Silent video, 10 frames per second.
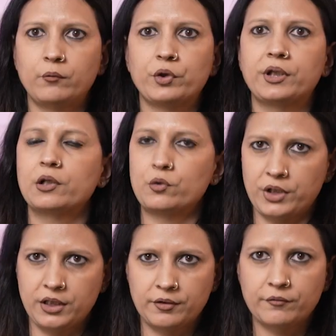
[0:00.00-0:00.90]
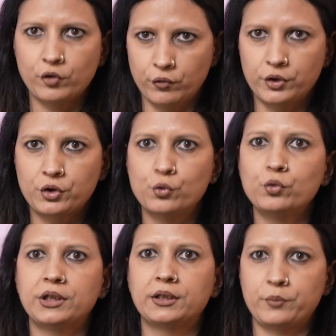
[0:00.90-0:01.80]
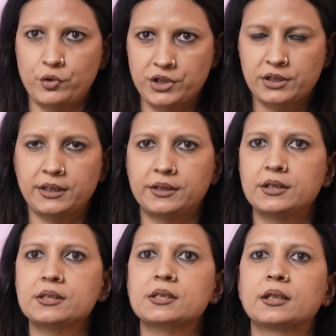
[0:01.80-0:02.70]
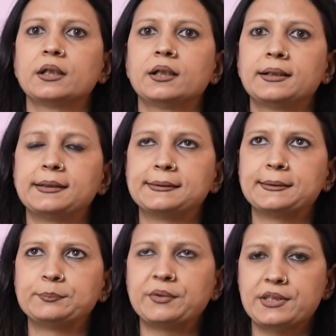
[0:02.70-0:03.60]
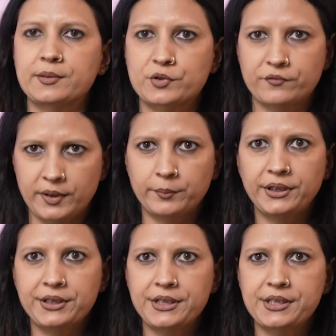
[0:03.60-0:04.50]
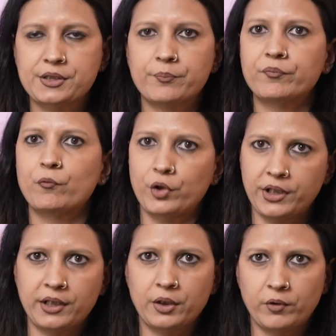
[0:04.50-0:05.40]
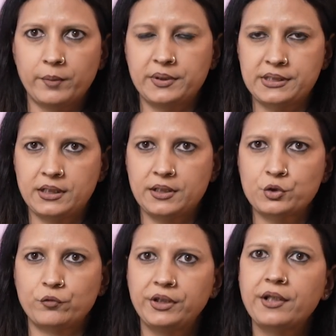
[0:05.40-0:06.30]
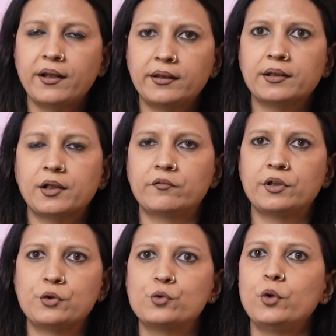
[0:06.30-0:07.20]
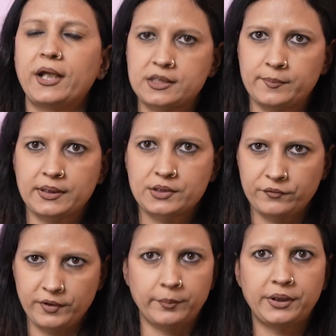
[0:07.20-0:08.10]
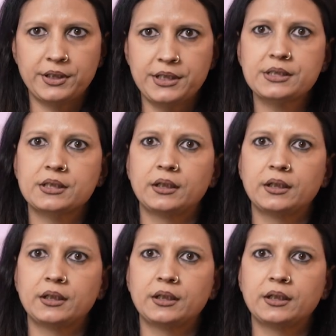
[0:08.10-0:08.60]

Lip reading: what they are looking forward to in a project like this. In terms of amenities, what their requirements are. So we try and cover two aspects of amenities